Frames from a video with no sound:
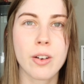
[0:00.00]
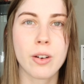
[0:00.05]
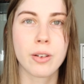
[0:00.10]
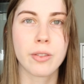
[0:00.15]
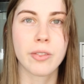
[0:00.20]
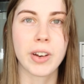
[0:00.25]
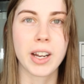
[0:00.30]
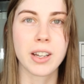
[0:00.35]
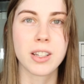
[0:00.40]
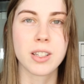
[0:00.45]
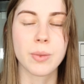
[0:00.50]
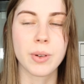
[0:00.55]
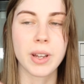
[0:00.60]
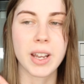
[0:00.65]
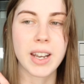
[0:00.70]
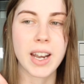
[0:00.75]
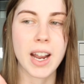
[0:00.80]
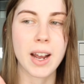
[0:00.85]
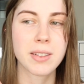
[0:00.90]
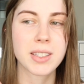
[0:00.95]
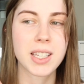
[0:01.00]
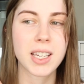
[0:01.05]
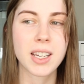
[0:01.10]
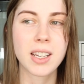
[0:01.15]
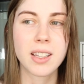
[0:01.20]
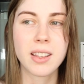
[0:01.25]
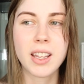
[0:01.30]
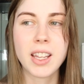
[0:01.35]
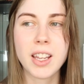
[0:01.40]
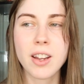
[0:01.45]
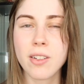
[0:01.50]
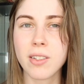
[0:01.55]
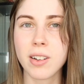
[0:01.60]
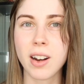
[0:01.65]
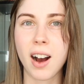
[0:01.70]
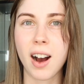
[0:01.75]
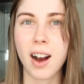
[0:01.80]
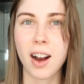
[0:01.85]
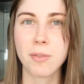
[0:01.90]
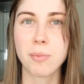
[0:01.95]
got around to it, and now it's hitting the
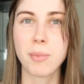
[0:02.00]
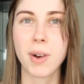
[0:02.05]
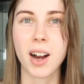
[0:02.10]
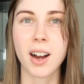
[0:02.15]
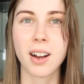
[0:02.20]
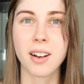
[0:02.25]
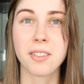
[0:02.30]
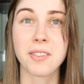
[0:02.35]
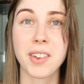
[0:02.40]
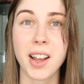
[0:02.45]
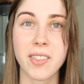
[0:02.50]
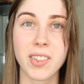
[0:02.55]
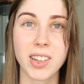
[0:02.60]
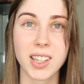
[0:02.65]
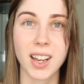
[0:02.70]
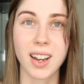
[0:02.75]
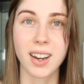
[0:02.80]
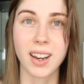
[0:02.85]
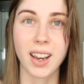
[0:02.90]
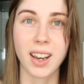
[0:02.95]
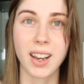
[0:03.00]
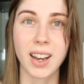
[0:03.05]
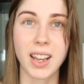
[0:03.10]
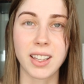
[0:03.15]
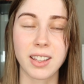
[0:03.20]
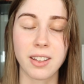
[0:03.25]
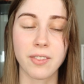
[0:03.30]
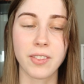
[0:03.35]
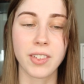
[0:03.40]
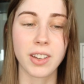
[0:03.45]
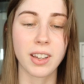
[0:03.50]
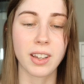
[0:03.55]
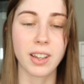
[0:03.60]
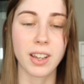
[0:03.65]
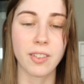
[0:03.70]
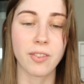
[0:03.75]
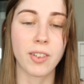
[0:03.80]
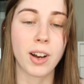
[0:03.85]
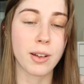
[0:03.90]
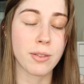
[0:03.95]
1.5 year mark of having Nugget, and
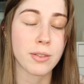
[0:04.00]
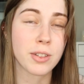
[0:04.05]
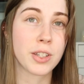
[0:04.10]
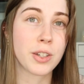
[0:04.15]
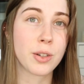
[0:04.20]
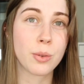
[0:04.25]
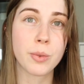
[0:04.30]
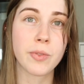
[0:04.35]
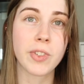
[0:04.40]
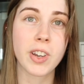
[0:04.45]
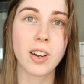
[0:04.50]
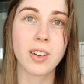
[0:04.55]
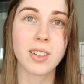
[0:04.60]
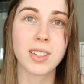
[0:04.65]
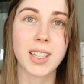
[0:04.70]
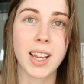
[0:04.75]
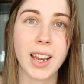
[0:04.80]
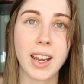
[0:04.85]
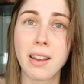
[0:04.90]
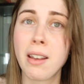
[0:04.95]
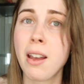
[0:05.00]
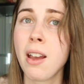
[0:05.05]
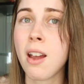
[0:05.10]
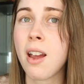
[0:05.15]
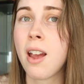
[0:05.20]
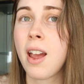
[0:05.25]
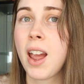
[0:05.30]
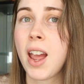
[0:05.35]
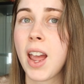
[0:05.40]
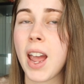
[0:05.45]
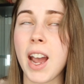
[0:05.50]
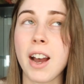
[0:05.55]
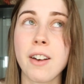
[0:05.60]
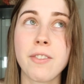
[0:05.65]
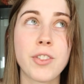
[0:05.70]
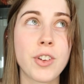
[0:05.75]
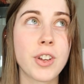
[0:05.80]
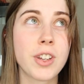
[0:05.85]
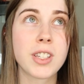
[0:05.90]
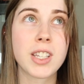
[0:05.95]
if I was to do a video saying our
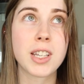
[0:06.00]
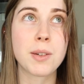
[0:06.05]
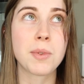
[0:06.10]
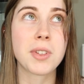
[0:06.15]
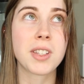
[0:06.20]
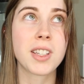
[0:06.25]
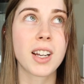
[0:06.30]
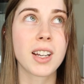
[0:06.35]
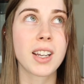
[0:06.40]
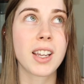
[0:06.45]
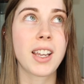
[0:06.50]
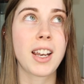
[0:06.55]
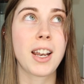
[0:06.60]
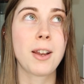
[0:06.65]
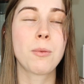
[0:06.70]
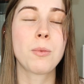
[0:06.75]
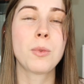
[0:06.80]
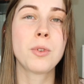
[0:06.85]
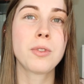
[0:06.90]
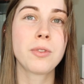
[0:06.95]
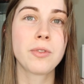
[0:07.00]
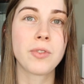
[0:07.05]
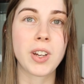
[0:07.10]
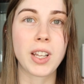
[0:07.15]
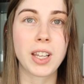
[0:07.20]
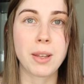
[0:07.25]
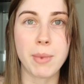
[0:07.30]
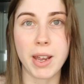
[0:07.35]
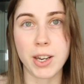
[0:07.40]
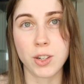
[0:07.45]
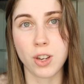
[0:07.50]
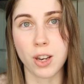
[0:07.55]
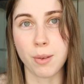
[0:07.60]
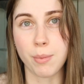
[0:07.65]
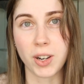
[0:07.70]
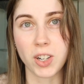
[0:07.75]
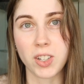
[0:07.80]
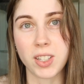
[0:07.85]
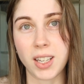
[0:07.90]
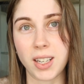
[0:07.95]
first year with Nugget, it wouldn't really make too
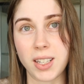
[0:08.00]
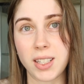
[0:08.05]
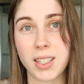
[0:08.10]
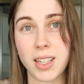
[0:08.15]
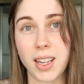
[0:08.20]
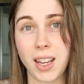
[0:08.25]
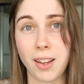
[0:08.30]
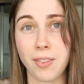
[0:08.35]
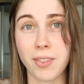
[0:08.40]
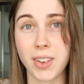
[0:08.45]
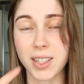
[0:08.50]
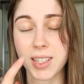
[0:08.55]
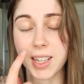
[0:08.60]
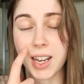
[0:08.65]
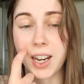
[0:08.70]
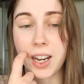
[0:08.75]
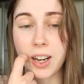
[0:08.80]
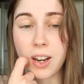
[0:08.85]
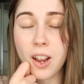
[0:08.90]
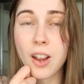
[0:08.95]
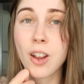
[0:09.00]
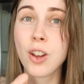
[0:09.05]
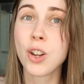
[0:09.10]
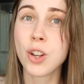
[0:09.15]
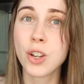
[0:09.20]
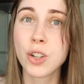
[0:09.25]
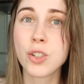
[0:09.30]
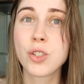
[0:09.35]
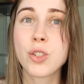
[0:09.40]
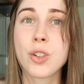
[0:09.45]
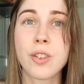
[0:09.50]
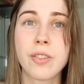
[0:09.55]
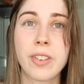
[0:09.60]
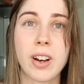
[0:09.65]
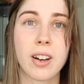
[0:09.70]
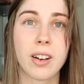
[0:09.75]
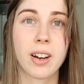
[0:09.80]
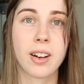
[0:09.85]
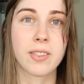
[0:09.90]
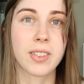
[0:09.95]
much sense if it's getting too
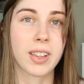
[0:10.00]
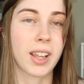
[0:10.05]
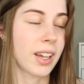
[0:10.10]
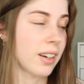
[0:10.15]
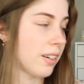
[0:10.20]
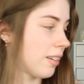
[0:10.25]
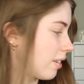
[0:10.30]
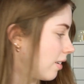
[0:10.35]
far after that.